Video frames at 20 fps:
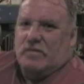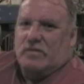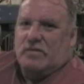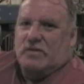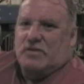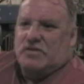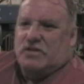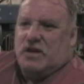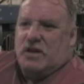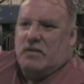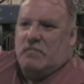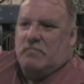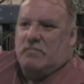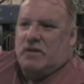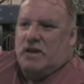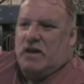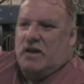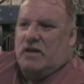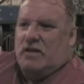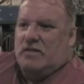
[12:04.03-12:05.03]
the same
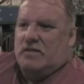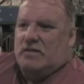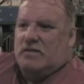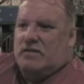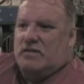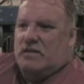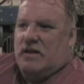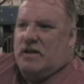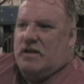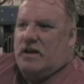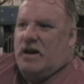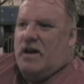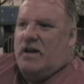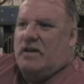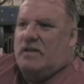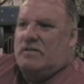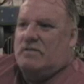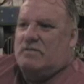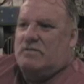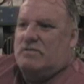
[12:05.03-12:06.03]
day that, and
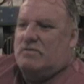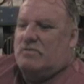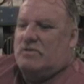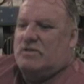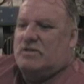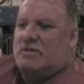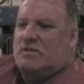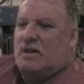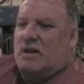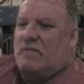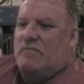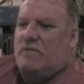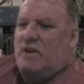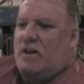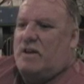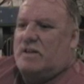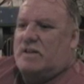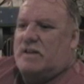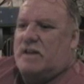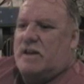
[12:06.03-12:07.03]
I've
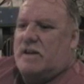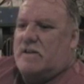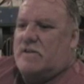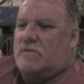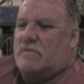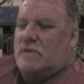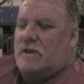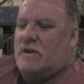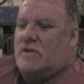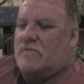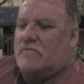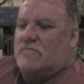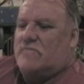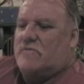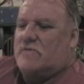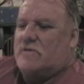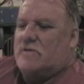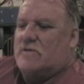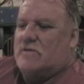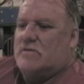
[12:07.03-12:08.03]
had it kicking around
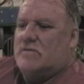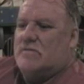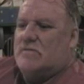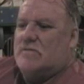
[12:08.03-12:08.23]
for